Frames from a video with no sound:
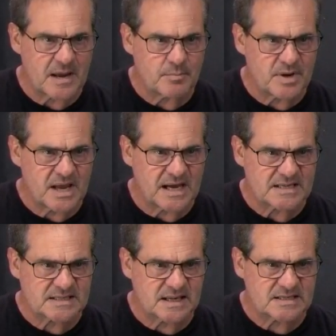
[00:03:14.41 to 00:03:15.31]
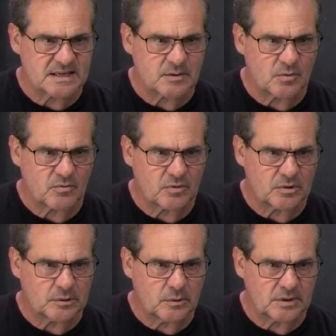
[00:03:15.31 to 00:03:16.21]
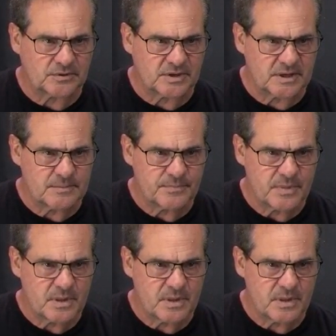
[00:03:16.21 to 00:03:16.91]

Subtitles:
NPS, that's like overall loyalty,